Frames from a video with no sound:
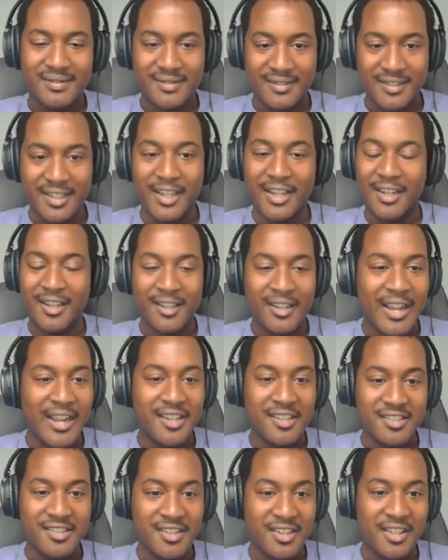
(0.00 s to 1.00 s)
Yeah, I
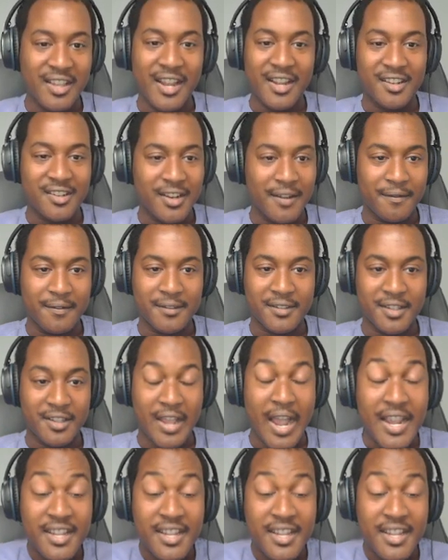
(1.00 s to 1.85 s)
can see that. I can definitely see that.